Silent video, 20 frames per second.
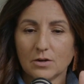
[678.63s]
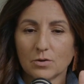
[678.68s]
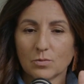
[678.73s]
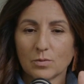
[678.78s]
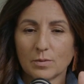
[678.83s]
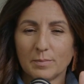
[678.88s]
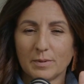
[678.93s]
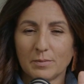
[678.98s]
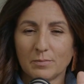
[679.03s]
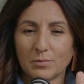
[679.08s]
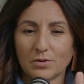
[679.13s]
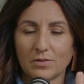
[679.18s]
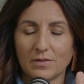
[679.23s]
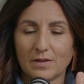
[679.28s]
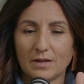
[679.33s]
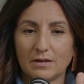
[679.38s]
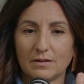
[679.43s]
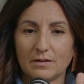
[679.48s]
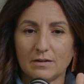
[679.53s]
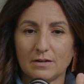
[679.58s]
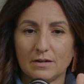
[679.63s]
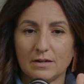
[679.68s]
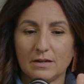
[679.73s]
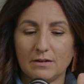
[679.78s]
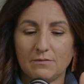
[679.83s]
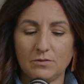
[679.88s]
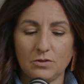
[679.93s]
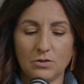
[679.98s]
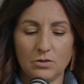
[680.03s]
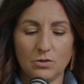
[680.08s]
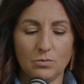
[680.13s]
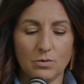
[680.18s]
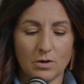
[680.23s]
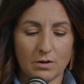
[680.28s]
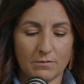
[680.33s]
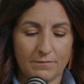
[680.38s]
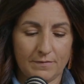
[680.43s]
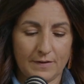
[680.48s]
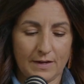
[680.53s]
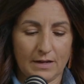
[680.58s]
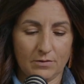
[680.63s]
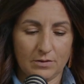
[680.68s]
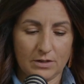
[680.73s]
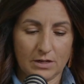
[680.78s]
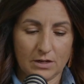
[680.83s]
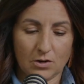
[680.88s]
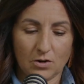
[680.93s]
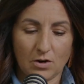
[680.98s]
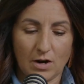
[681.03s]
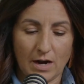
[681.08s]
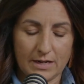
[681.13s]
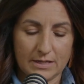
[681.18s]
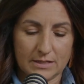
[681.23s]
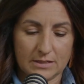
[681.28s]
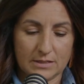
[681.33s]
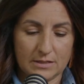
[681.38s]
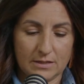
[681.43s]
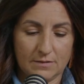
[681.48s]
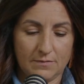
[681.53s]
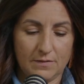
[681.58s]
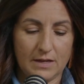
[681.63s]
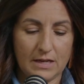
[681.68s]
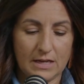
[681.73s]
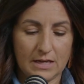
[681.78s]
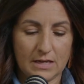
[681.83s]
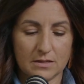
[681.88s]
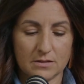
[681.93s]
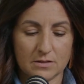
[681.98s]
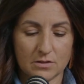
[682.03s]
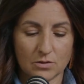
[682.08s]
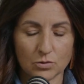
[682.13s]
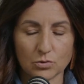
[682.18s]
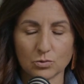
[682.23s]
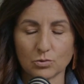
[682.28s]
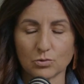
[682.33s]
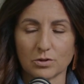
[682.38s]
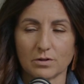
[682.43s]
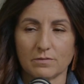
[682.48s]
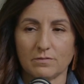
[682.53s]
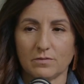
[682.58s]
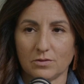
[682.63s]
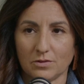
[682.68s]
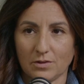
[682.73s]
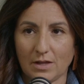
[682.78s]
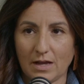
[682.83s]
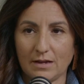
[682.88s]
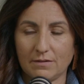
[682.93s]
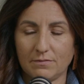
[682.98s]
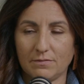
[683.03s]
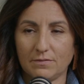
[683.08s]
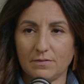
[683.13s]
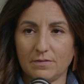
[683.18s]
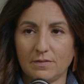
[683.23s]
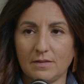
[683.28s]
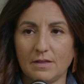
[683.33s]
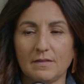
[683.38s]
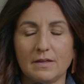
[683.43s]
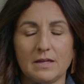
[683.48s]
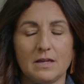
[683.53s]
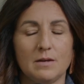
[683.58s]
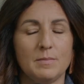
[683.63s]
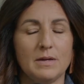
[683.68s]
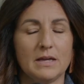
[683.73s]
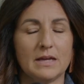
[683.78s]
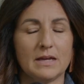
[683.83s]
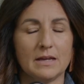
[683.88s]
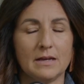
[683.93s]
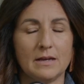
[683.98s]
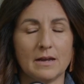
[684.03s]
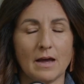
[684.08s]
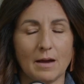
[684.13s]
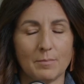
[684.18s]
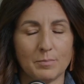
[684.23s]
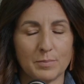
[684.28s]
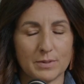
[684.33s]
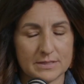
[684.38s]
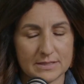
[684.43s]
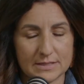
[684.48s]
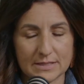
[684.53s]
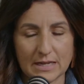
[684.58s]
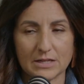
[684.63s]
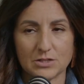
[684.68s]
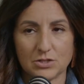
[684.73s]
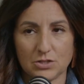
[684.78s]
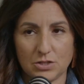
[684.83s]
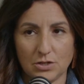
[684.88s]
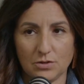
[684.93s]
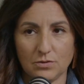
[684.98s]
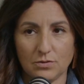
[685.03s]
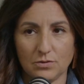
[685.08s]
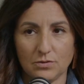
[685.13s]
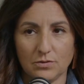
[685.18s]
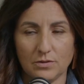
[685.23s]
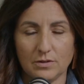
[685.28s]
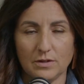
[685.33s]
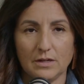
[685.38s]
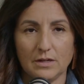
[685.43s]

remember that if you are found in Christ, if He is the Lord of your life, that the enemy cannot possess you. Right.